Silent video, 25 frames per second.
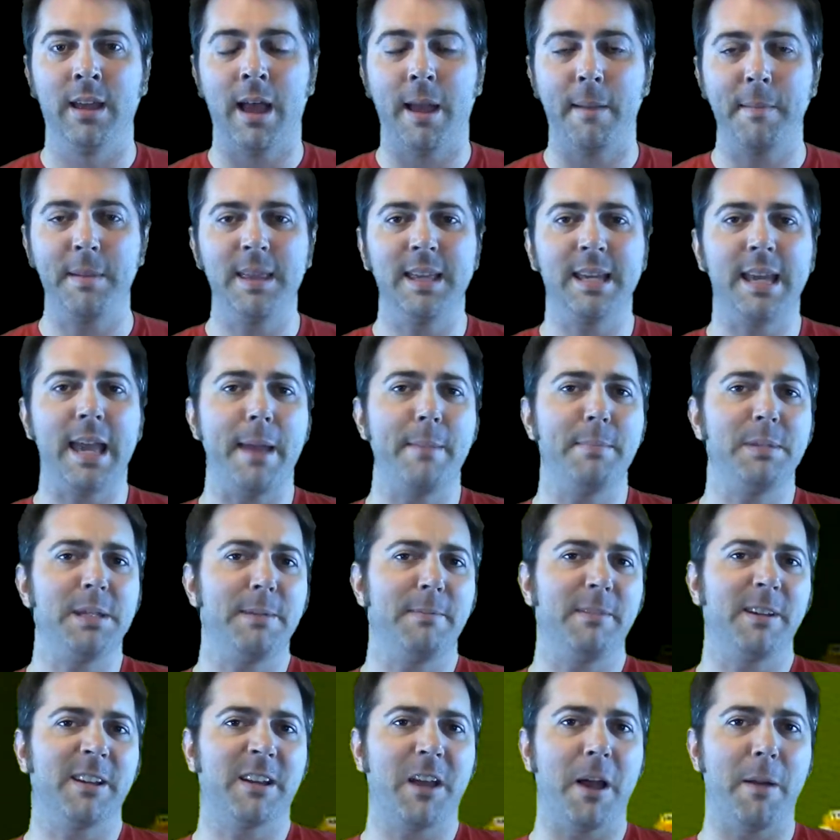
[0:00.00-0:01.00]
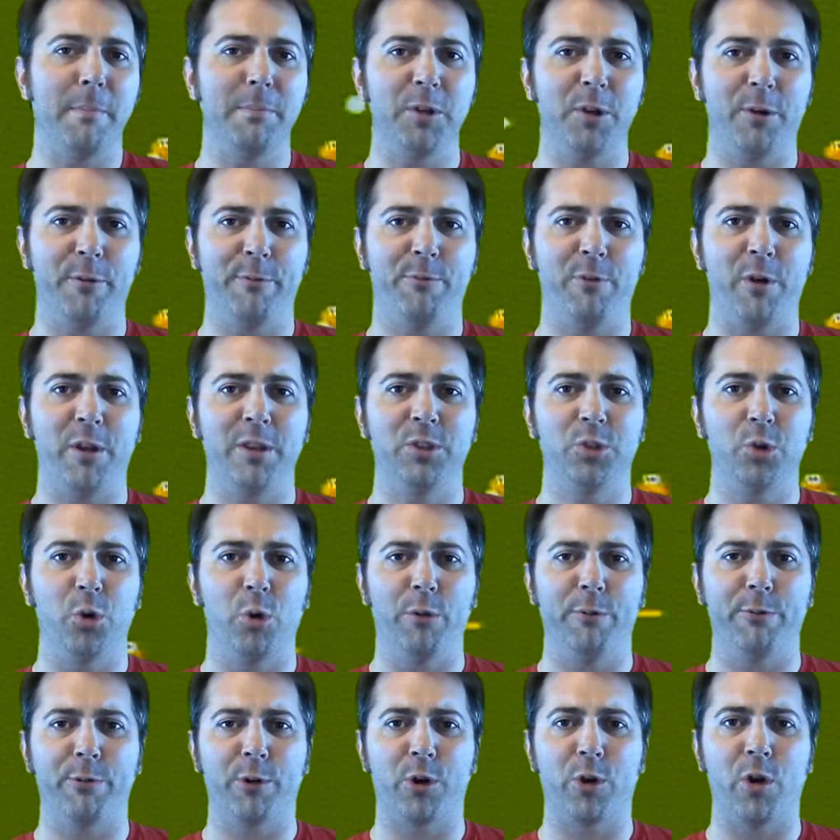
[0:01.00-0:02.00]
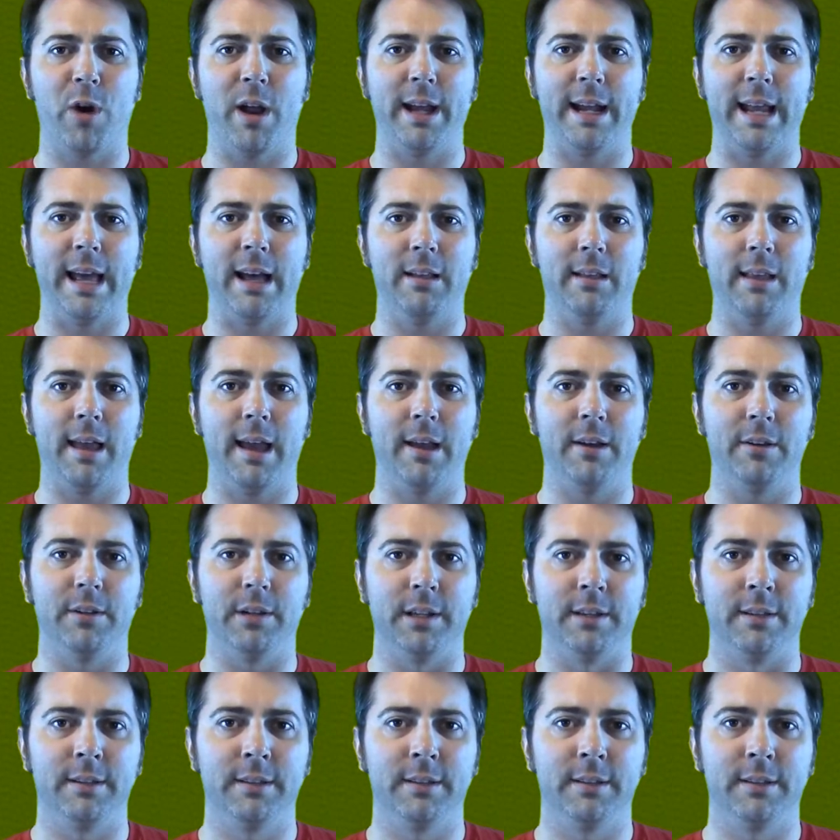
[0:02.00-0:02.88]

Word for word: I mean, the games even come to your front door, for crying out loud.